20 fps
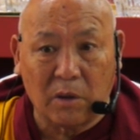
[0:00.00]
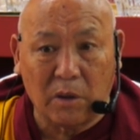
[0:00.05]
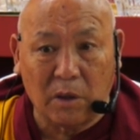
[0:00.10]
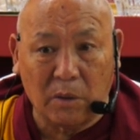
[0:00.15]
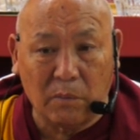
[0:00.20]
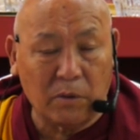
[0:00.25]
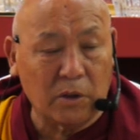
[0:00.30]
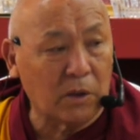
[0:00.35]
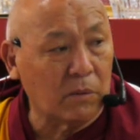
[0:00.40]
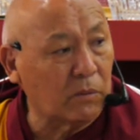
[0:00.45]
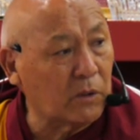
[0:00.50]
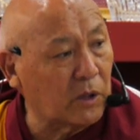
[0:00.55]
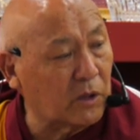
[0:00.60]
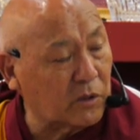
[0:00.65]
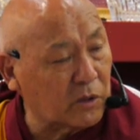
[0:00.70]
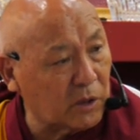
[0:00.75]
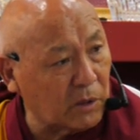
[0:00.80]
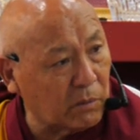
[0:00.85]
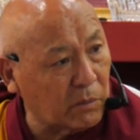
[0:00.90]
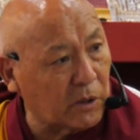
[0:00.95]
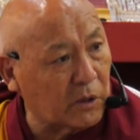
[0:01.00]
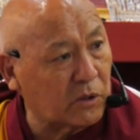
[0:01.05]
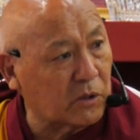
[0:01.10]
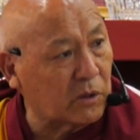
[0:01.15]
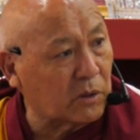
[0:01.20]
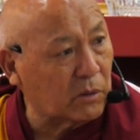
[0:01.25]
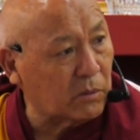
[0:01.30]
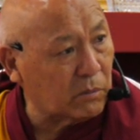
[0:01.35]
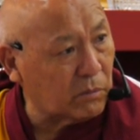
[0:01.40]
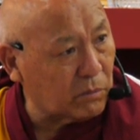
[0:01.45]
Even if that sick
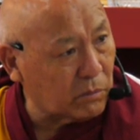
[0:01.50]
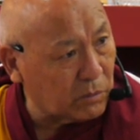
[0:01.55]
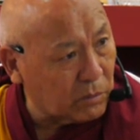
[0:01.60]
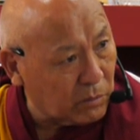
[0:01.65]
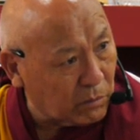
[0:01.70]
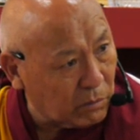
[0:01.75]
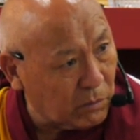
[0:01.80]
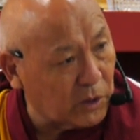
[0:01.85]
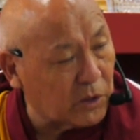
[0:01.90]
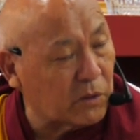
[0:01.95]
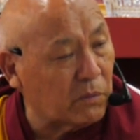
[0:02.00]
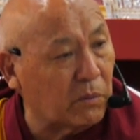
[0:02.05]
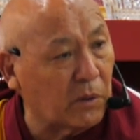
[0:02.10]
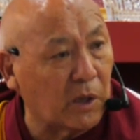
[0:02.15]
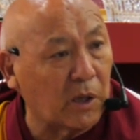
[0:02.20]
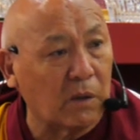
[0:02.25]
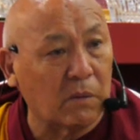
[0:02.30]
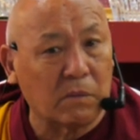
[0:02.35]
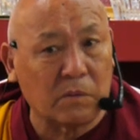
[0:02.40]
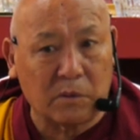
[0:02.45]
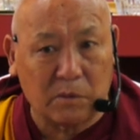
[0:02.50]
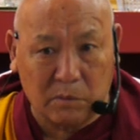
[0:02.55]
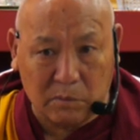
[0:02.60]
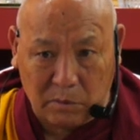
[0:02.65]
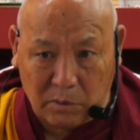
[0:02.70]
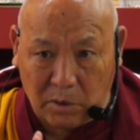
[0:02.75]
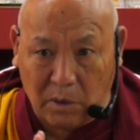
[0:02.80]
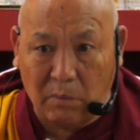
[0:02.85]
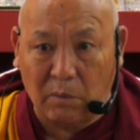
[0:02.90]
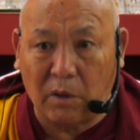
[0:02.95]
person misbehaves,
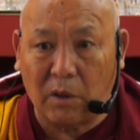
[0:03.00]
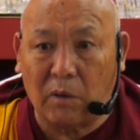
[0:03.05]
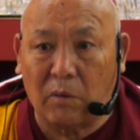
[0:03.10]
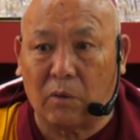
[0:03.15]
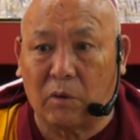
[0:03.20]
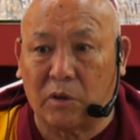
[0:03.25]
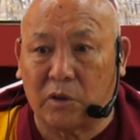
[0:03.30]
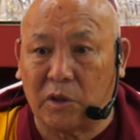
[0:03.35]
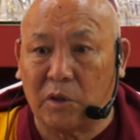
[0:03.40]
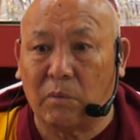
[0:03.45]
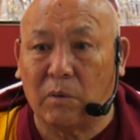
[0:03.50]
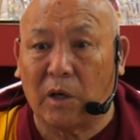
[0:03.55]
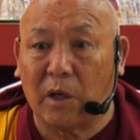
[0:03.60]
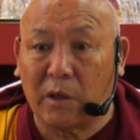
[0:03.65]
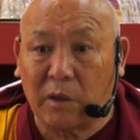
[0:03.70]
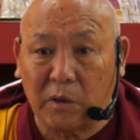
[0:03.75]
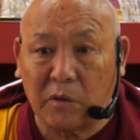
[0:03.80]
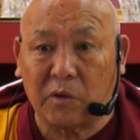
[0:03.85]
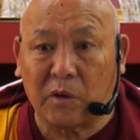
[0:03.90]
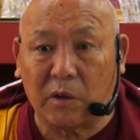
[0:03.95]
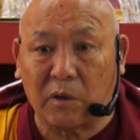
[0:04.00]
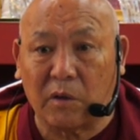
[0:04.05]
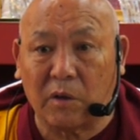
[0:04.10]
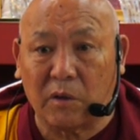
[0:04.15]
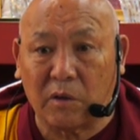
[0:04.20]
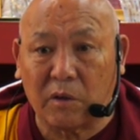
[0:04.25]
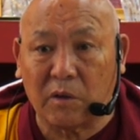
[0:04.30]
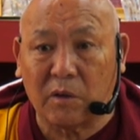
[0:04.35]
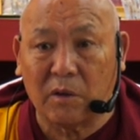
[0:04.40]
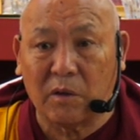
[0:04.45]
he will or she will understand
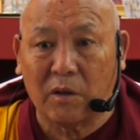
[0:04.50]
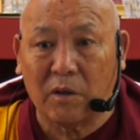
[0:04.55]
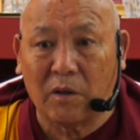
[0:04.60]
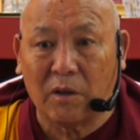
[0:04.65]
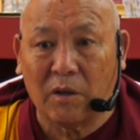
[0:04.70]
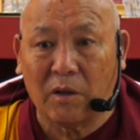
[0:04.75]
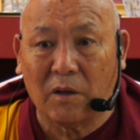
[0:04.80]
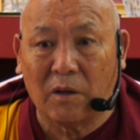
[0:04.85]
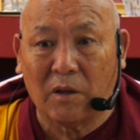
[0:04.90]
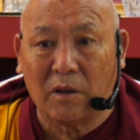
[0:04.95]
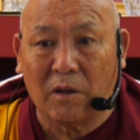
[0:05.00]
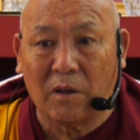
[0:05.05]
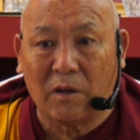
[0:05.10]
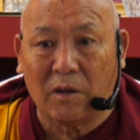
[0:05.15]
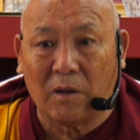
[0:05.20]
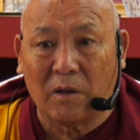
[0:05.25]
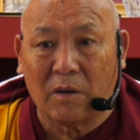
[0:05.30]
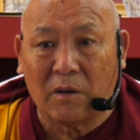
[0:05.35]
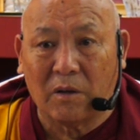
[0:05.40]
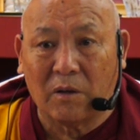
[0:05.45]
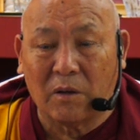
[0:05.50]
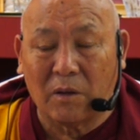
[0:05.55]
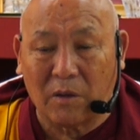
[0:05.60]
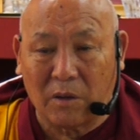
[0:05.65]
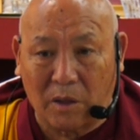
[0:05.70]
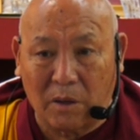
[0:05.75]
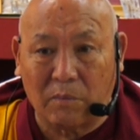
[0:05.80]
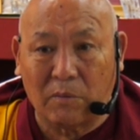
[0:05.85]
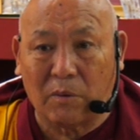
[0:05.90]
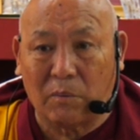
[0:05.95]
it and
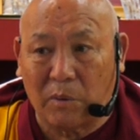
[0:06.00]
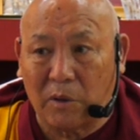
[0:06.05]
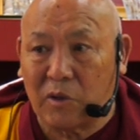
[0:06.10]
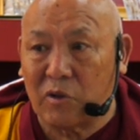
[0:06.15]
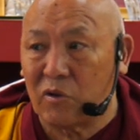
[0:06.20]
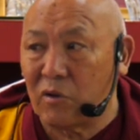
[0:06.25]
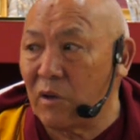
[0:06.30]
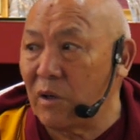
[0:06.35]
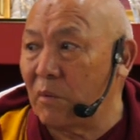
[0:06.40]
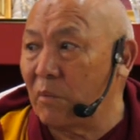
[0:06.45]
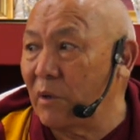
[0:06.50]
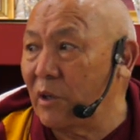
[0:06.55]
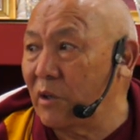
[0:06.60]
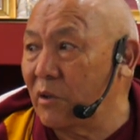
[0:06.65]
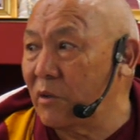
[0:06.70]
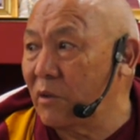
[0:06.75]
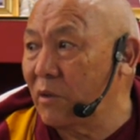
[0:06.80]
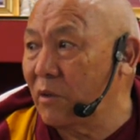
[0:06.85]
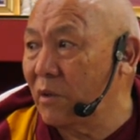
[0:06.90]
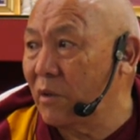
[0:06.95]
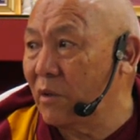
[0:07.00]
give the best treatment.